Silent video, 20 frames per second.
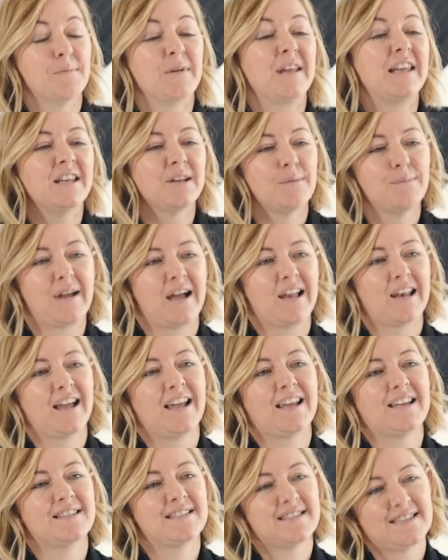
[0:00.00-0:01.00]
in a
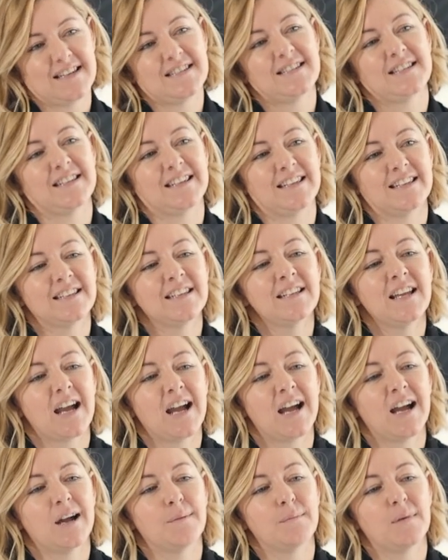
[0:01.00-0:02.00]
ballet setting,
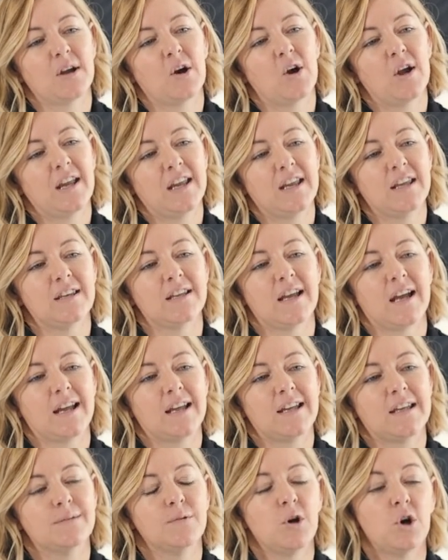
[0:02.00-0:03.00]
on
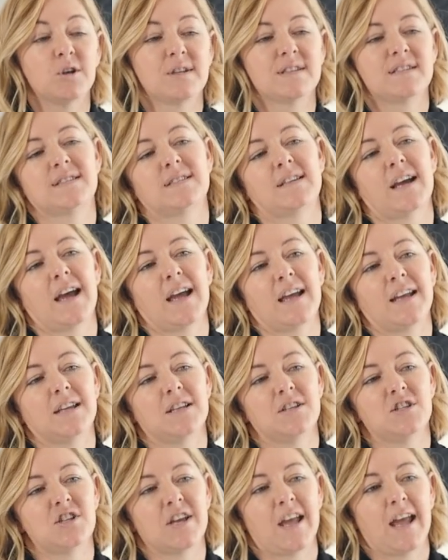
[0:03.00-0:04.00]
a
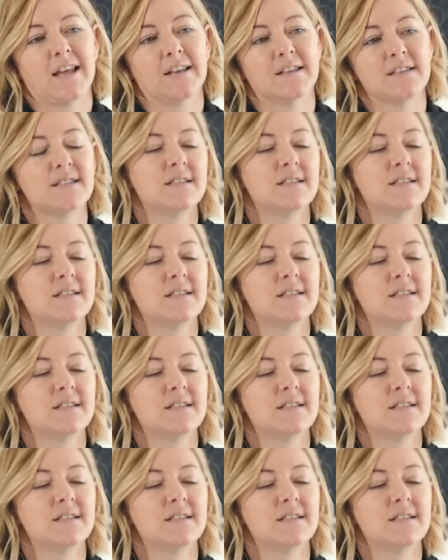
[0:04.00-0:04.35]
stage, and